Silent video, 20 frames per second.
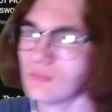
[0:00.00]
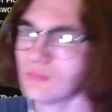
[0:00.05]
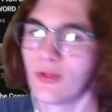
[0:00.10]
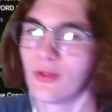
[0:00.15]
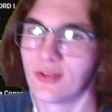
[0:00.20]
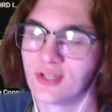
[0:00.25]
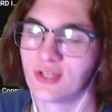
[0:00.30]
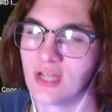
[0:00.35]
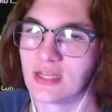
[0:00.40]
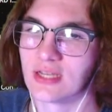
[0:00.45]
a
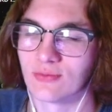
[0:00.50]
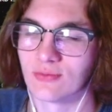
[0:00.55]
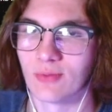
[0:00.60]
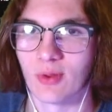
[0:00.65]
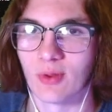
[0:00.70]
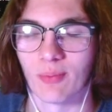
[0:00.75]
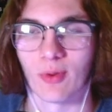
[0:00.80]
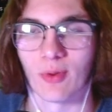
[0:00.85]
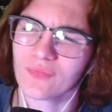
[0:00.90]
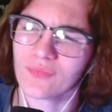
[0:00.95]
chance of
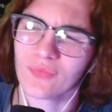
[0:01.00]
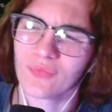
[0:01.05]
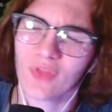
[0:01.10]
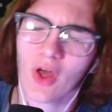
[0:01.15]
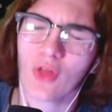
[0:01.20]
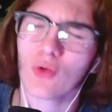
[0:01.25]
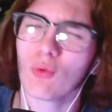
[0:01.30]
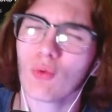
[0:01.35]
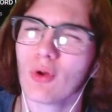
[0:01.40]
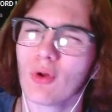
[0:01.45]
meatballs. The other
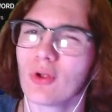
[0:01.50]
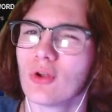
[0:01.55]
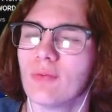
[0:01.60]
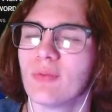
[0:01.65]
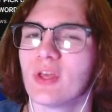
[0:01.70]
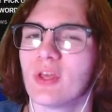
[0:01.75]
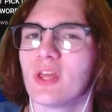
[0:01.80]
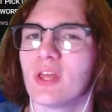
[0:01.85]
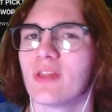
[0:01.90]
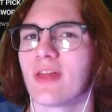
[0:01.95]
one could
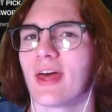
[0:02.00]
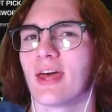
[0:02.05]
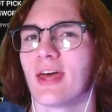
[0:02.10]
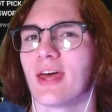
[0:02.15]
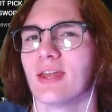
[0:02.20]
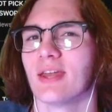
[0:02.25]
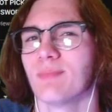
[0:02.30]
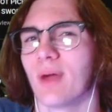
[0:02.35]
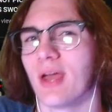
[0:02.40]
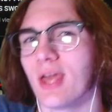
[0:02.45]
be that
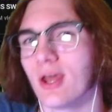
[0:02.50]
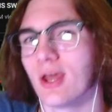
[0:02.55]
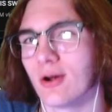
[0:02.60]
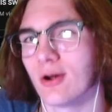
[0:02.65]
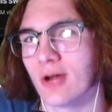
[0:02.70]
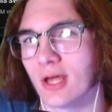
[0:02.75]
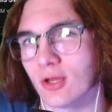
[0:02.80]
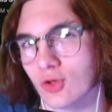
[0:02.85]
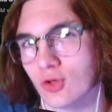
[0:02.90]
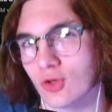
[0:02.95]
my internet
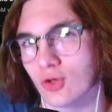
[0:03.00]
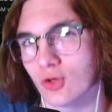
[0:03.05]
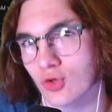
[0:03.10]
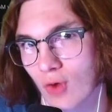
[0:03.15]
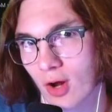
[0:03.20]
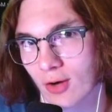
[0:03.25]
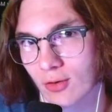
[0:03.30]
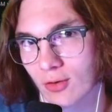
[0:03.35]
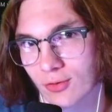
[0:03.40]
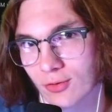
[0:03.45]
is
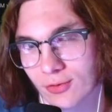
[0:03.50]
throttled.